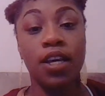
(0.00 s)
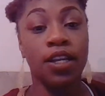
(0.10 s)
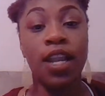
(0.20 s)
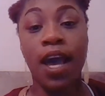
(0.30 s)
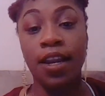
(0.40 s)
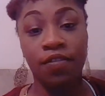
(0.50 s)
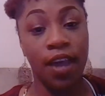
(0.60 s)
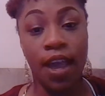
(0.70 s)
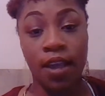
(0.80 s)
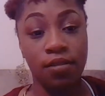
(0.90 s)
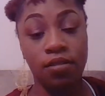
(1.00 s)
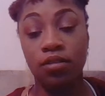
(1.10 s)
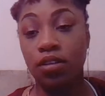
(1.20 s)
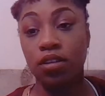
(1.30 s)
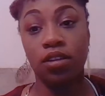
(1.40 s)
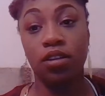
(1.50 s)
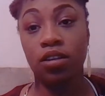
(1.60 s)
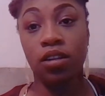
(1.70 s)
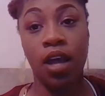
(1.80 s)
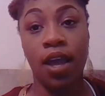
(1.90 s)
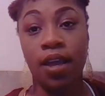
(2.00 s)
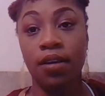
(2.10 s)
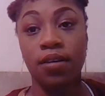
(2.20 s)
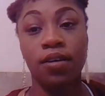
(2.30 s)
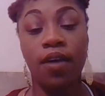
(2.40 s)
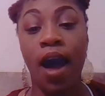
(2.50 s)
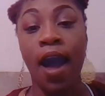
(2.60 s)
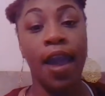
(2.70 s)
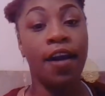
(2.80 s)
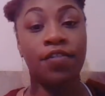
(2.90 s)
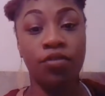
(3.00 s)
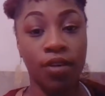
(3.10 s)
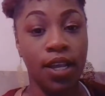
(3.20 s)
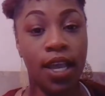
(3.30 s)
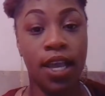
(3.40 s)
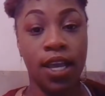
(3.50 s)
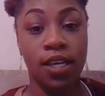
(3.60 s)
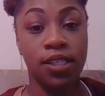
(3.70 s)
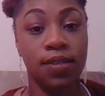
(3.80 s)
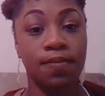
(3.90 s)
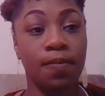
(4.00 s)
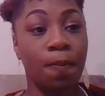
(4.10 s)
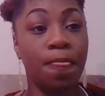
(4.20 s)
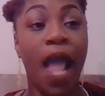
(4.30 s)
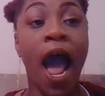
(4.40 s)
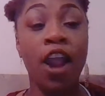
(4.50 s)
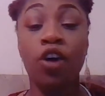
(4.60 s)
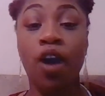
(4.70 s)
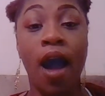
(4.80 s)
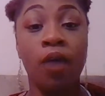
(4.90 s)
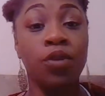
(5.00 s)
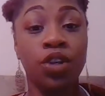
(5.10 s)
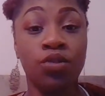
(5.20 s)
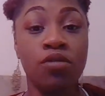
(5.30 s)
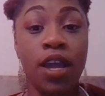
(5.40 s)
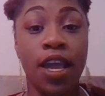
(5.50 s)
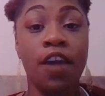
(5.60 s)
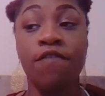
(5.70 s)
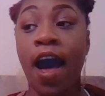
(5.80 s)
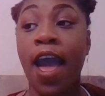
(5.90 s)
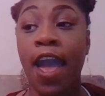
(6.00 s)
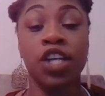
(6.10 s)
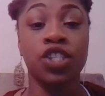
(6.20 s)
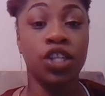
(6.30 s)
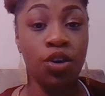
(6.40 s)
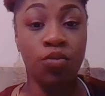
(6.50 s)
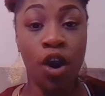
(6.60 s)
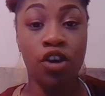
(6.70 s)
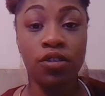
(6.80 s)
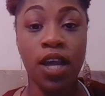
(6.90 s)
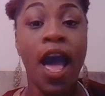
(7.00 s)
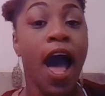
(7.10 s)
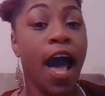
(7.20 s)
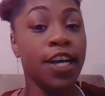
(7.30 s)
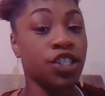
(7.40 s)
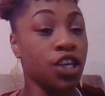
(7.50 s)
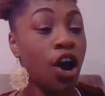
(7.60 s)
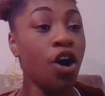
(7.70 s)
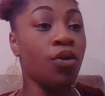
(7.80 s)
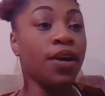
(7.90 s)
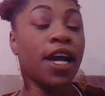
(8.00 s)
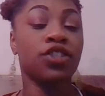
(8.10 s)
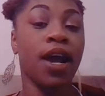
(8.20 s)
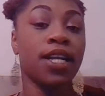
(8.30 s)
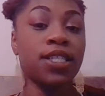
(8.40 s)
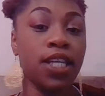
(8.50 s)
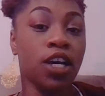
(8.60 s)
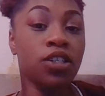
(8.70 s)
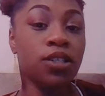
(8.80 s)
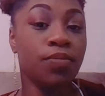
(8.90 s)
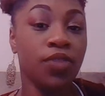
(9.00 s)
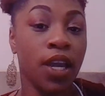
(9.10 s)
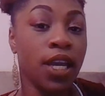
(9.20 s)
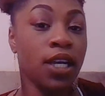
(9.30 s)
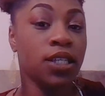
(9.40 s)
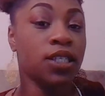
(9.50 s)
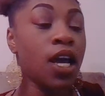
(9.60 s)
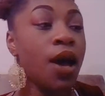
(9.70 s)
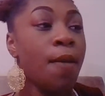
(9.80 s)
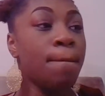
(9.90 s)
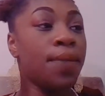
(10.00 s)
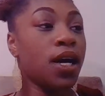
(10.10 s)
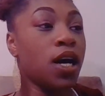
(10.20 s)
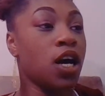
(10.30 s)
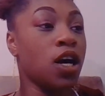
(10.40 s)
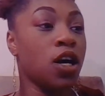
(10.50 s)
not even, like, I have 3 kids. I don't know how I would do it if I actually worked. I sew and I try to sell some things, but